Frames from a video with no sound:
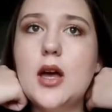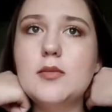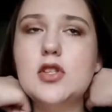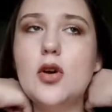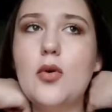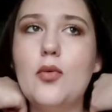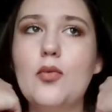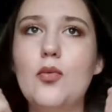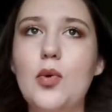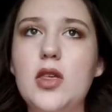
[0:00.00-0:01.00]
So
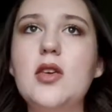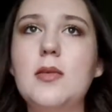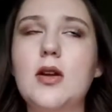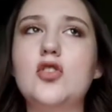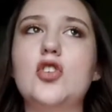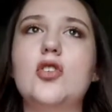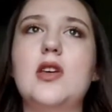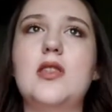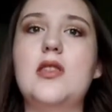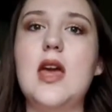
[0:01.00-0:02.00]
with the amount of sugar
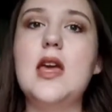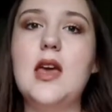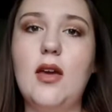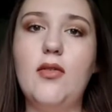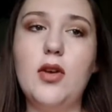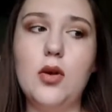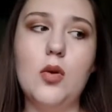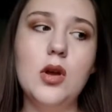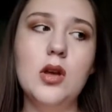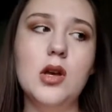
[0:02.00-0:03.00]
that they gave
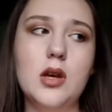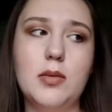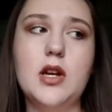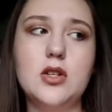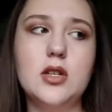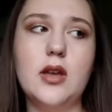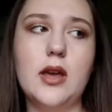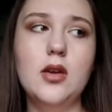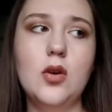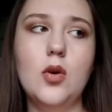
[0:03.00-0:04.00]
you compared to
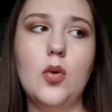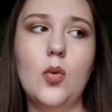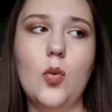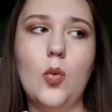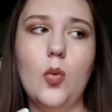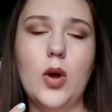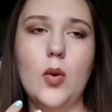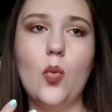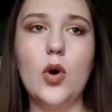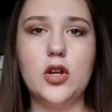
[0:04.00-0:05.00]
like
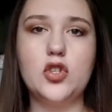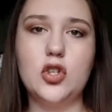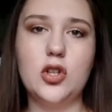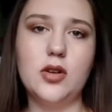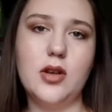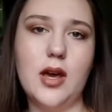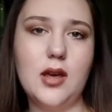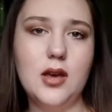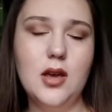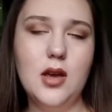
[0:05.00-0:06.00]
what it should look like